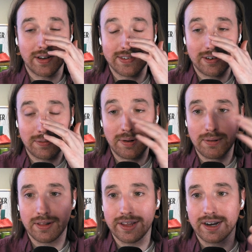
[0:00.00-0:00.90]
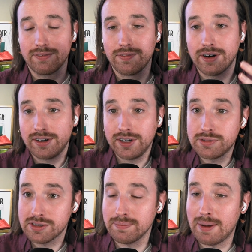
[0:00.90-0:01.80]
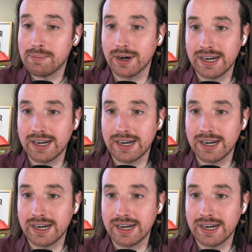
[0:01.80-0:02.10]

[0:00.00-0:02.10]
for us to re- like for you to remember